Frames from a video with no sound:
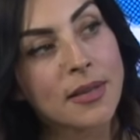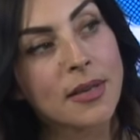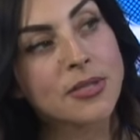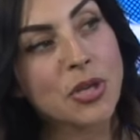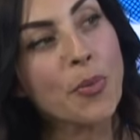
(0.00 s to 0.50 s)

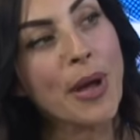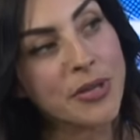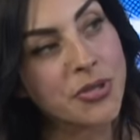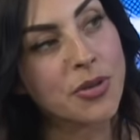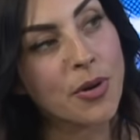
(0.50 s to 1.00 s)
so
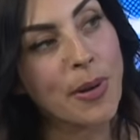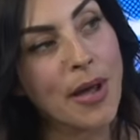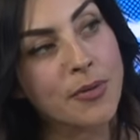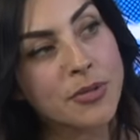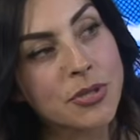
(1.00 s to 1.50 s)
much
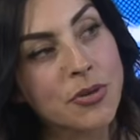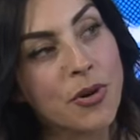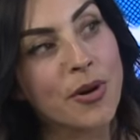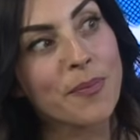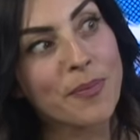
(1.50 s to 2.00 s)
around
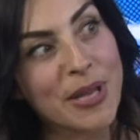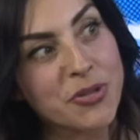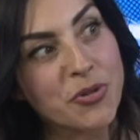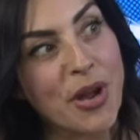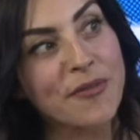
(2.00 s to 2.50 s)
your
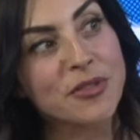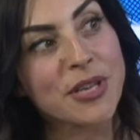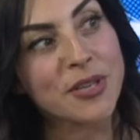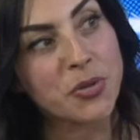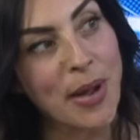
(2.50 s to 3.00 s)
pleasure drive, your
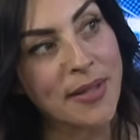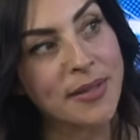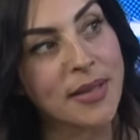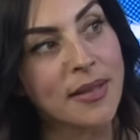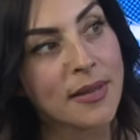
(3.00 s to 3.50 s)

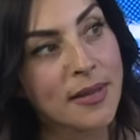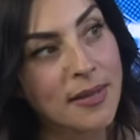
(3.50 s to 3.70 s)
sexuality,